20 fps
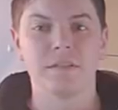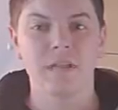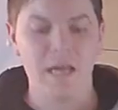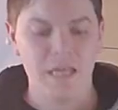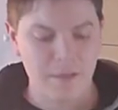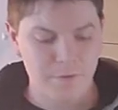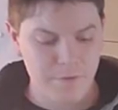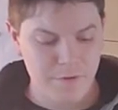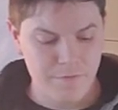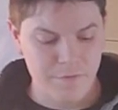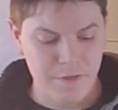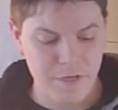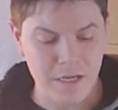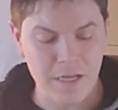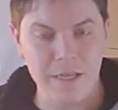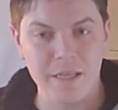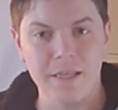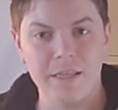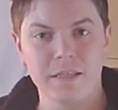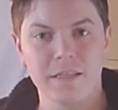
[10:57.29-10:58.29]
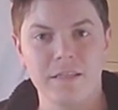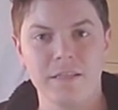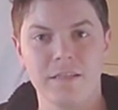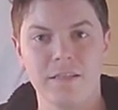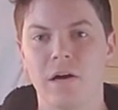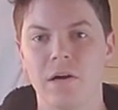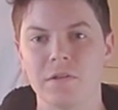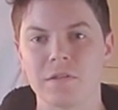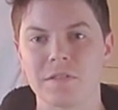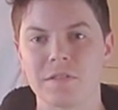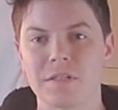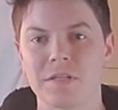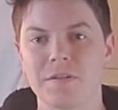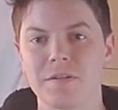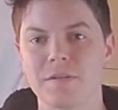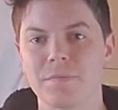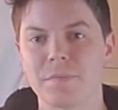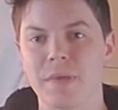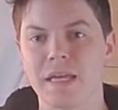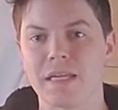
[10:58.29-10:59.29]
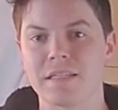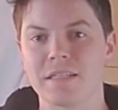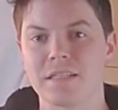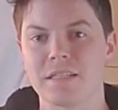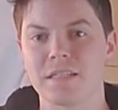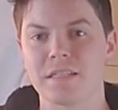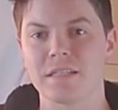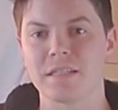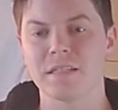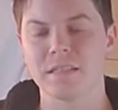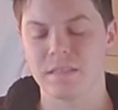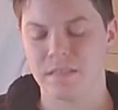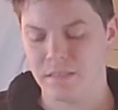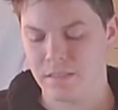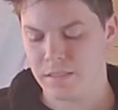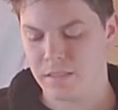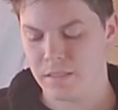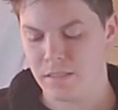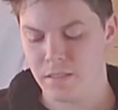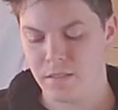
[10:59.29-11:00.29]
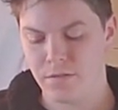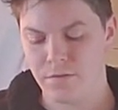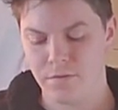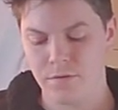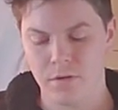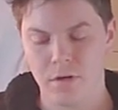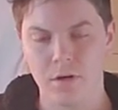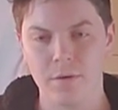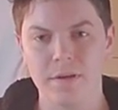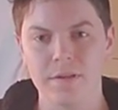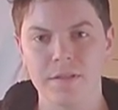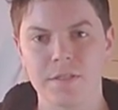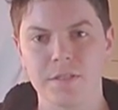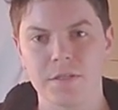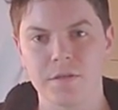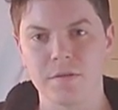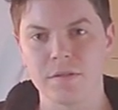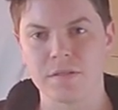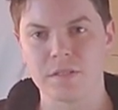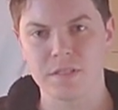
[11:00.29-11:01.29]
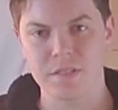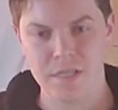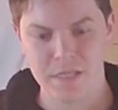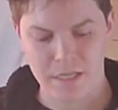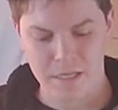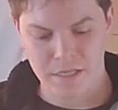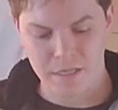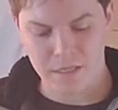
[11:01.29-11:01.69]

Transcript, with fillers: Now that we've got all sealed and painted, all you have to do is stick it